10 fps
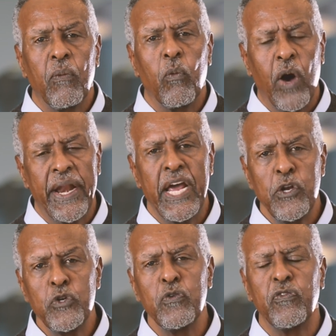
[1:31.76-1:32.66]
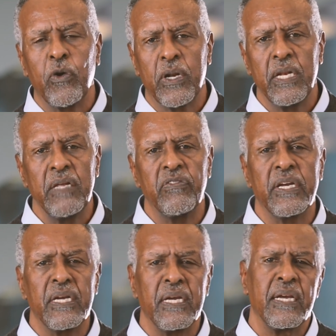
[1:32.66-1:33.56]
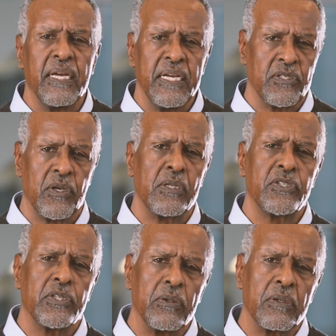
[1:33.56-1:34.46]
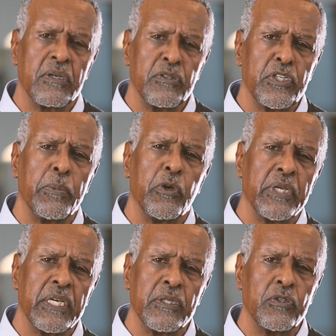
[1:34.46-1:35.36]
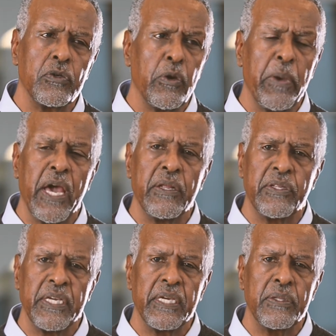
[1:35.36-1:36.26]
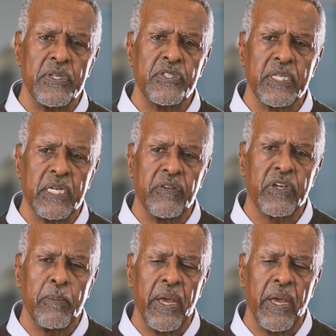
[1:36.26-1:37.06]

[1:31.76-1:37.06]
what I do for a living is also contributing to humanity in a significant